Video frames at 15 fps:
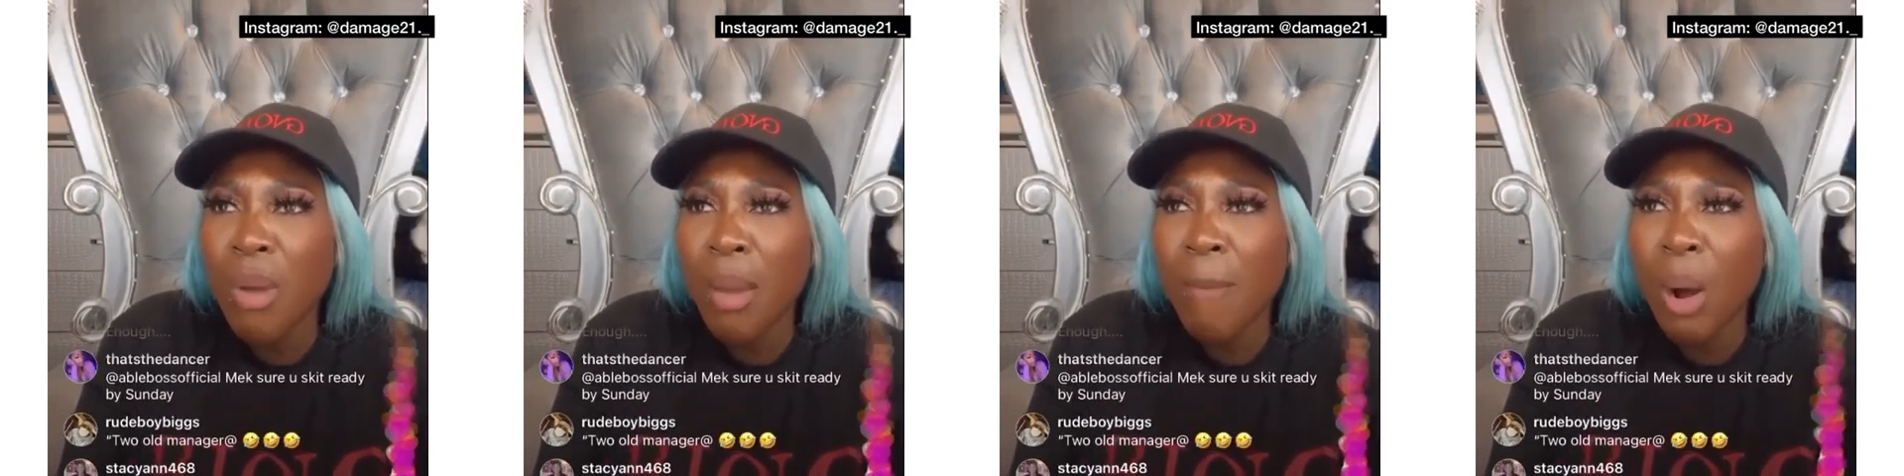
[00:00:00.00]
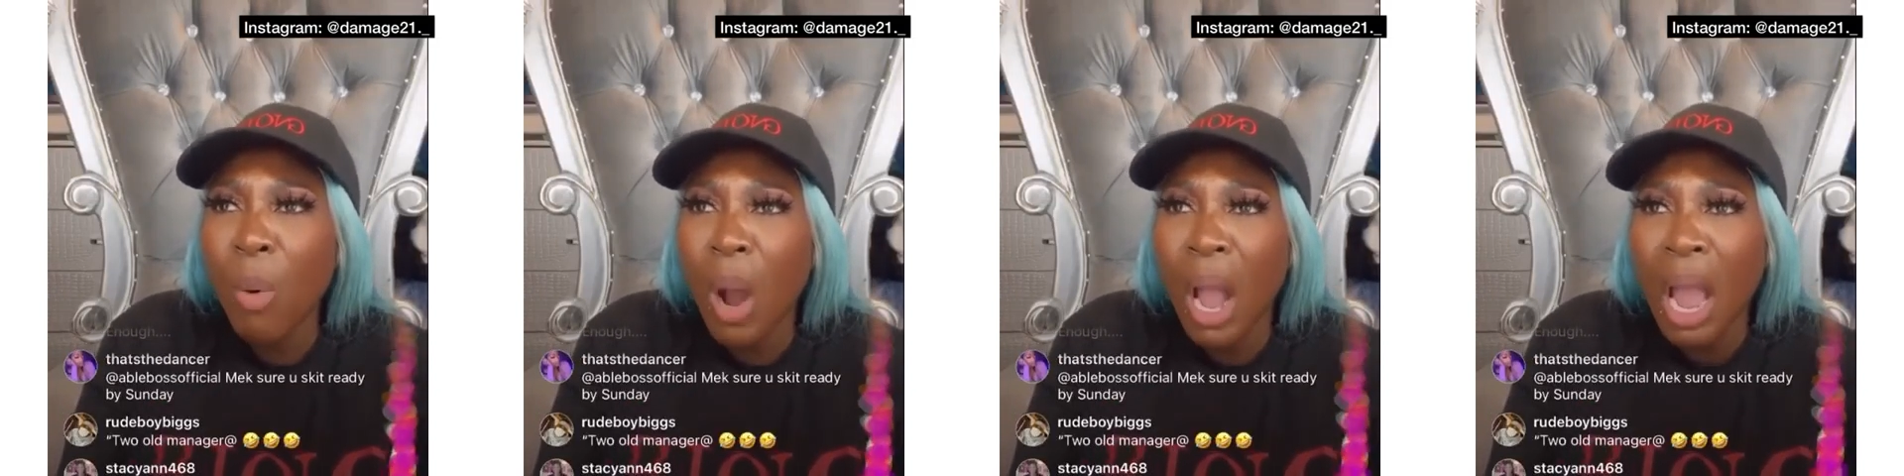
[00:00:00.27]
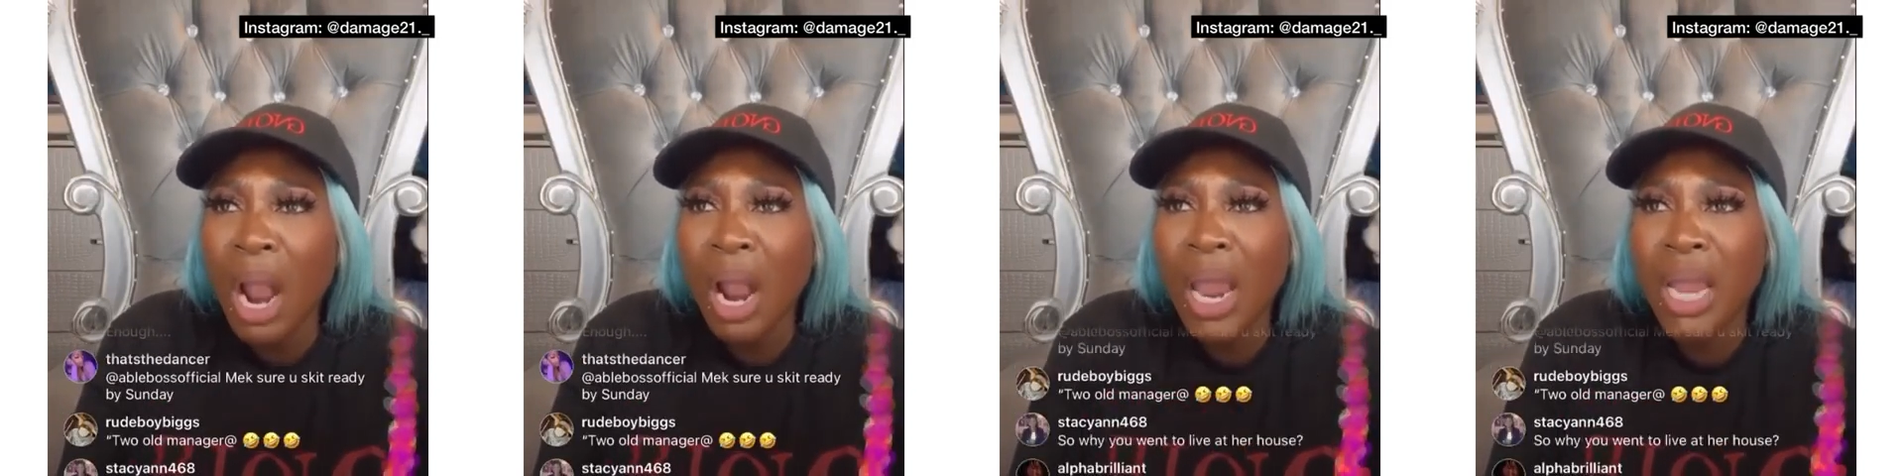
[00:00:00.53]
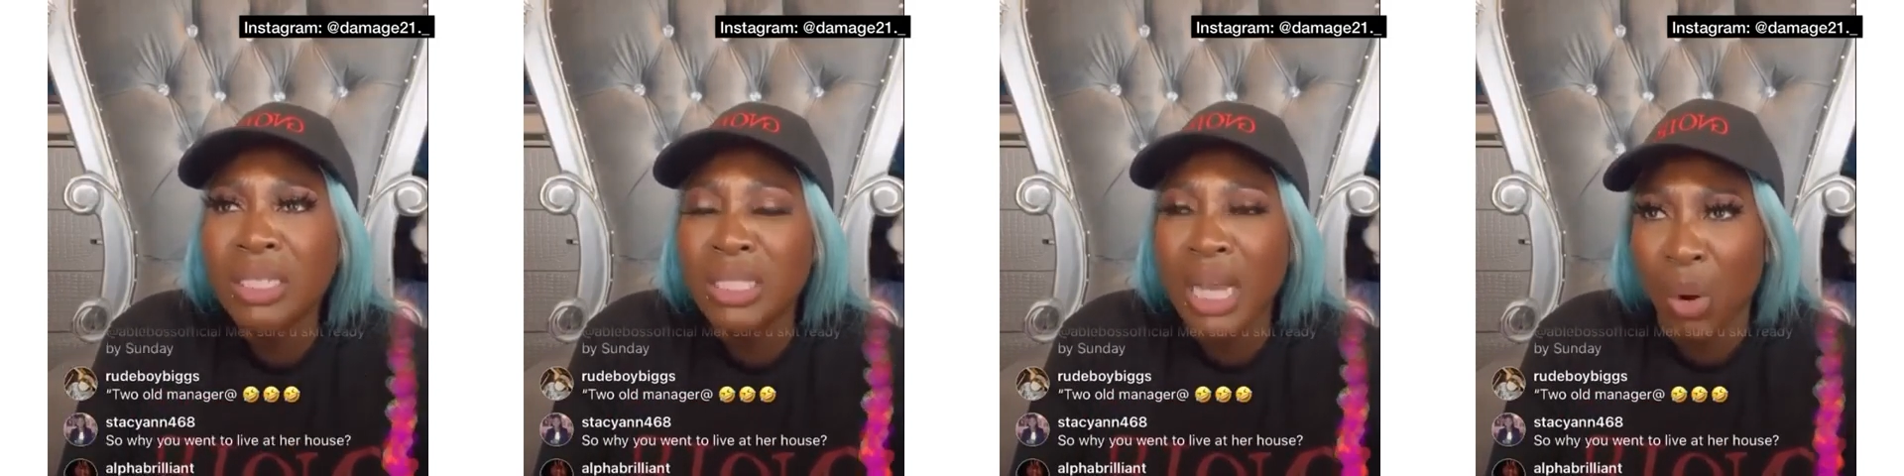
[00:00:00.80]
Me never remember what
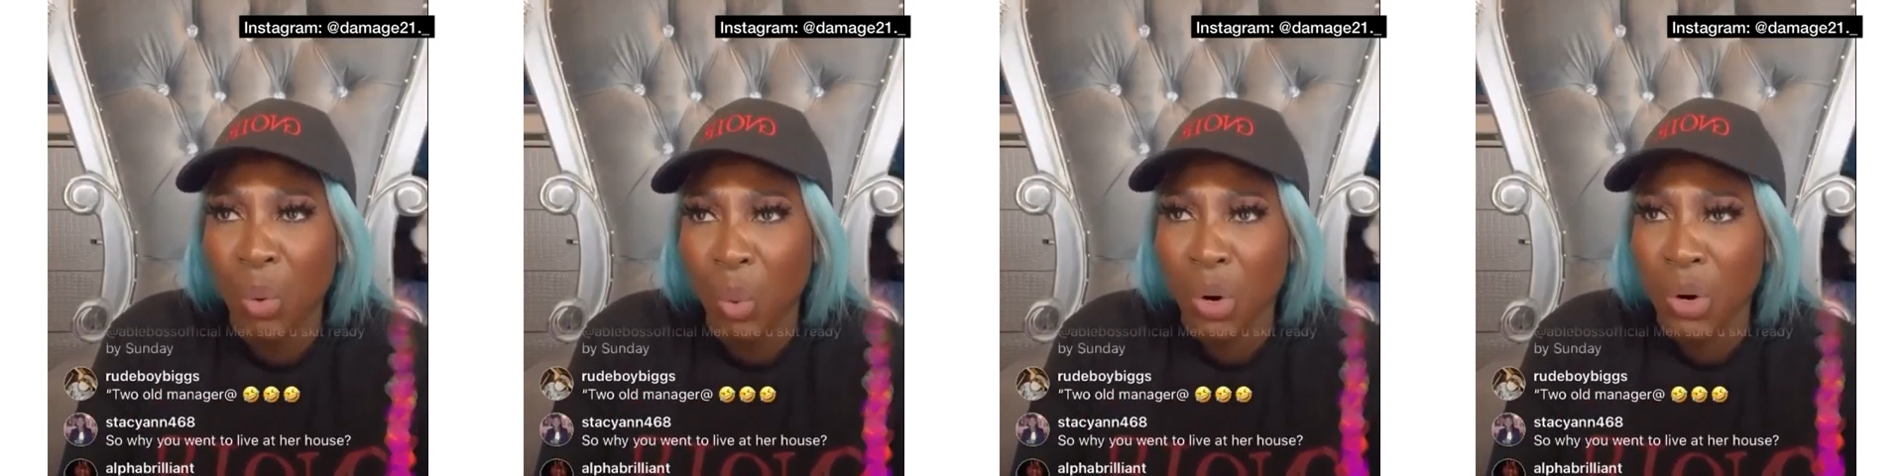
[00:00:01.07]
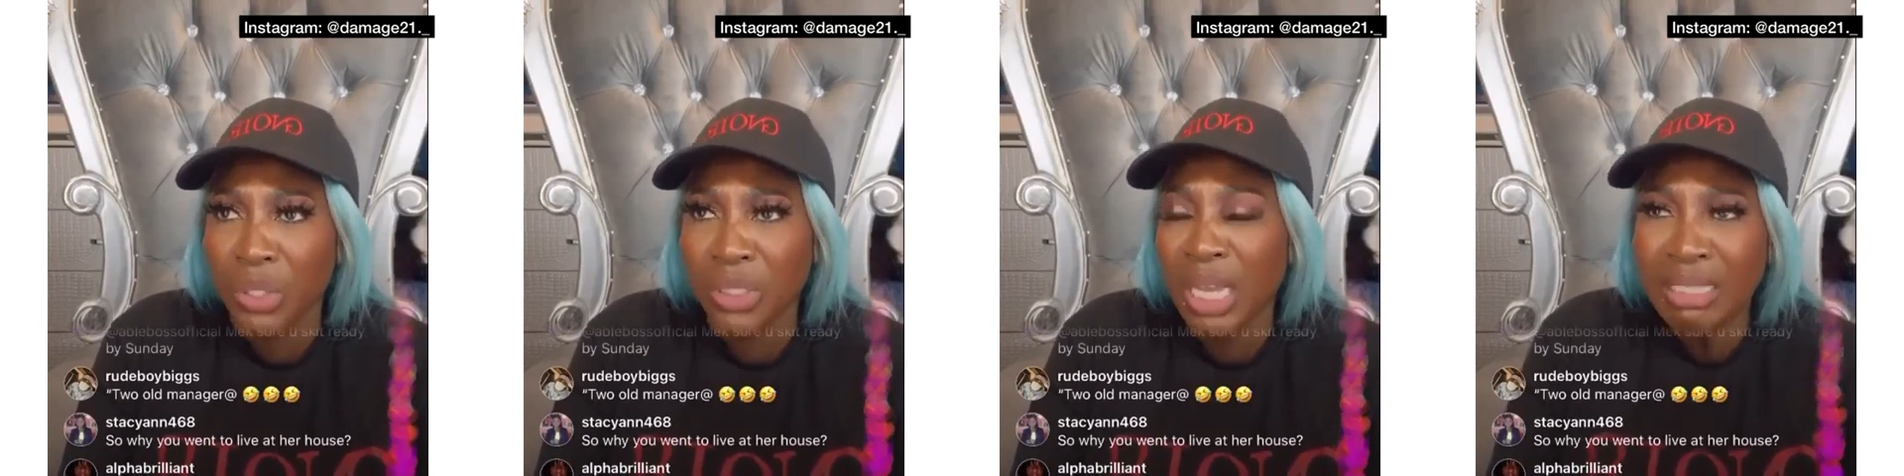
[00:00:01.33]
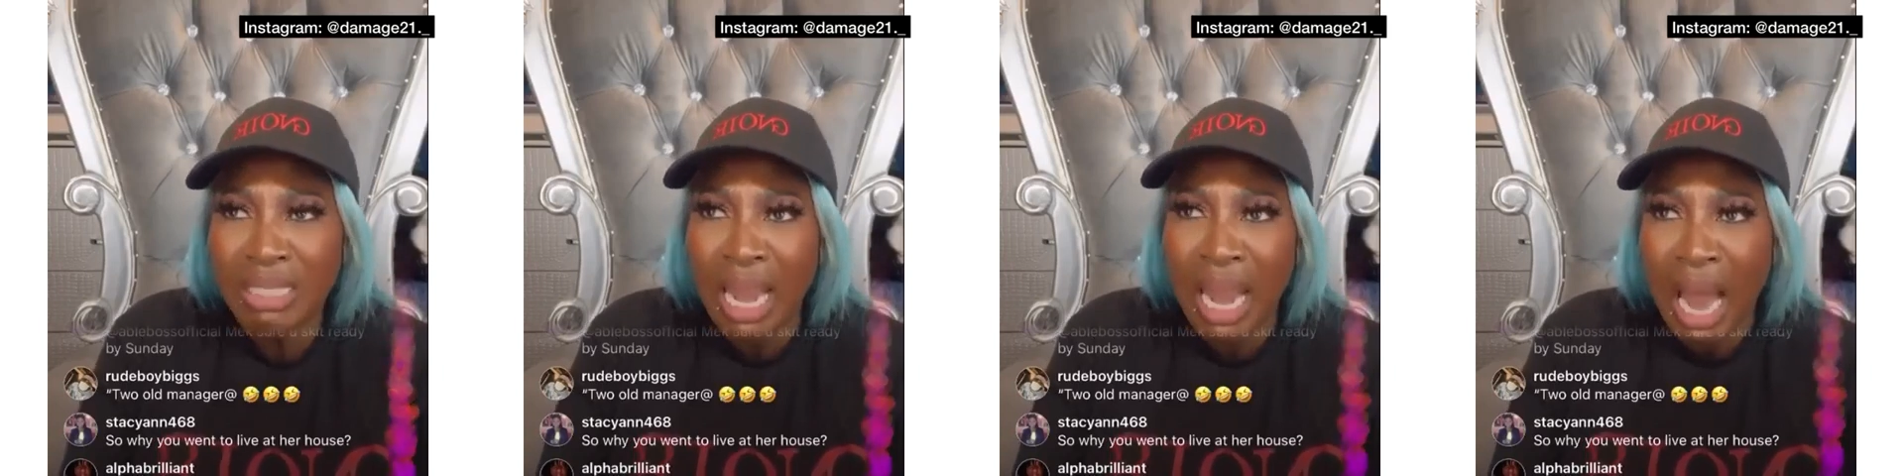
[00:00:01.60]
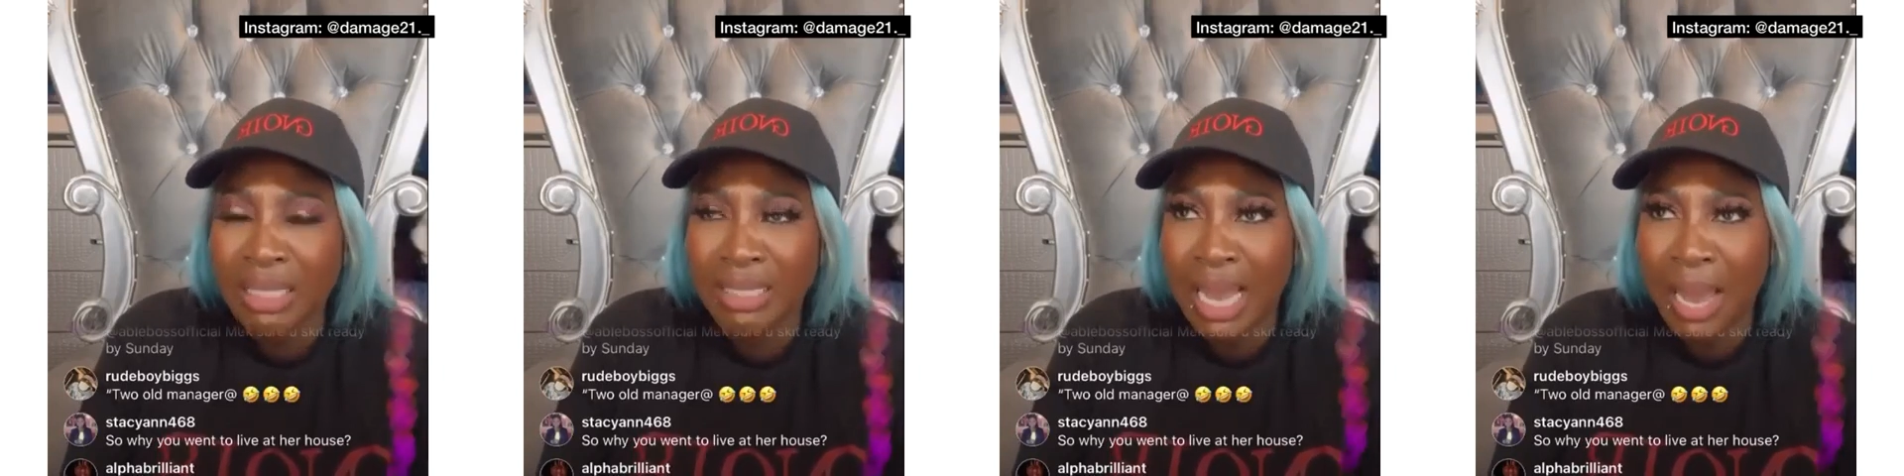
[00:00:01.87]
her exact words.
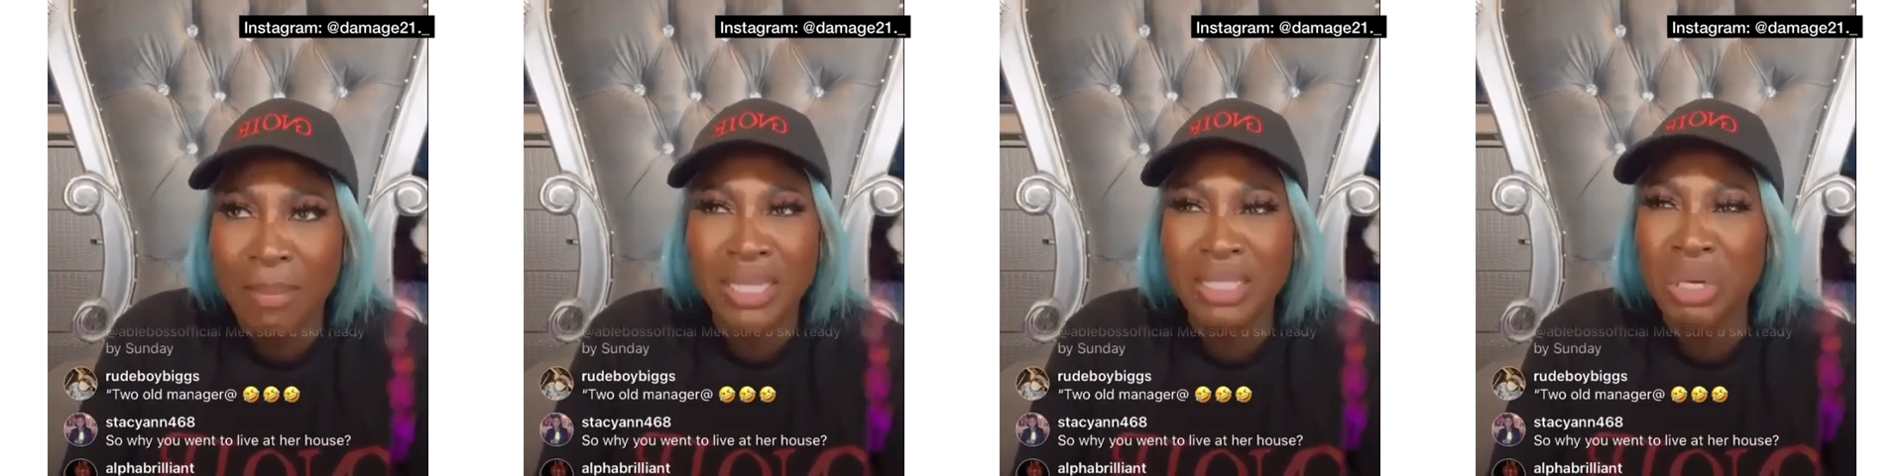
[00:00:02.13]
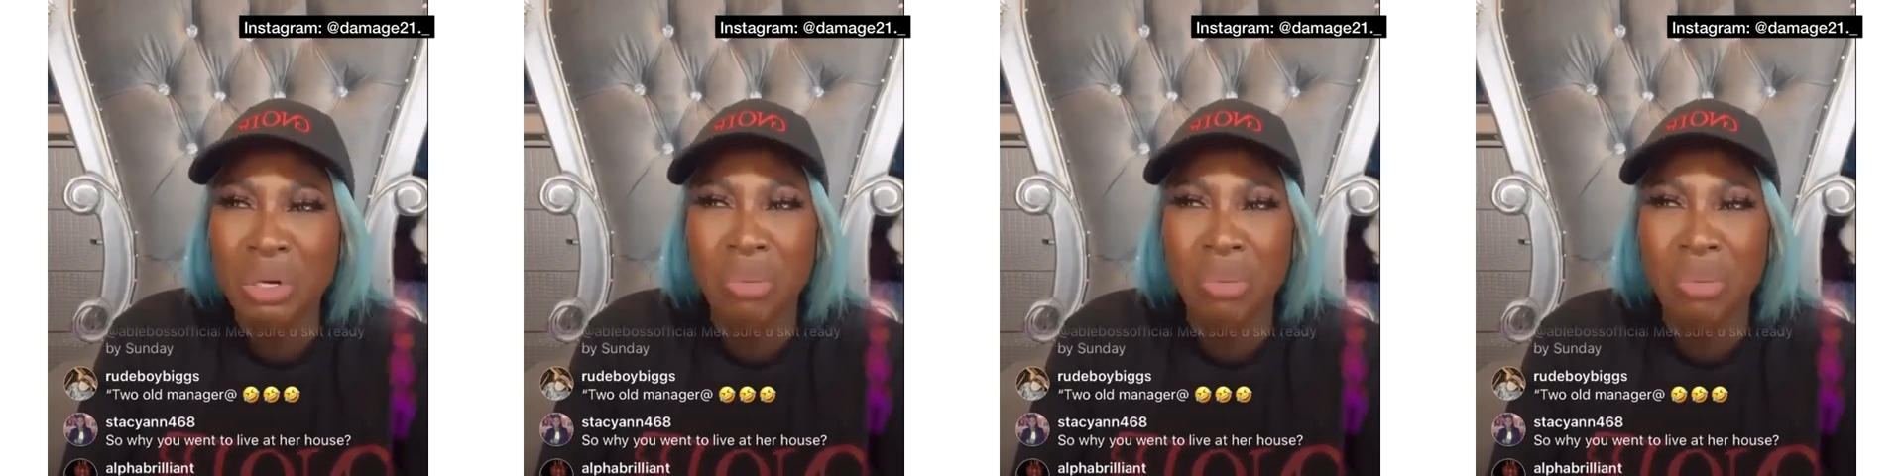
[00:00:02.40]
Because a long time.